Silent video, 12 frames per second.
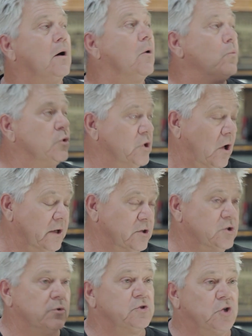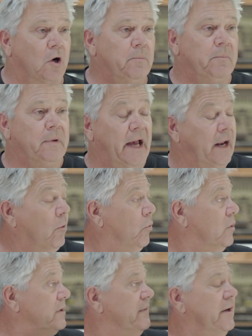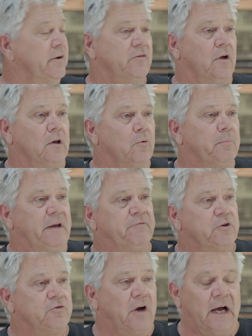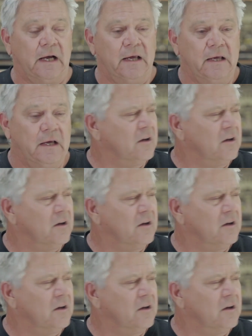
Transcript: "Would you like to do a job?" And I walked in there, and he's got a little Bedford truck.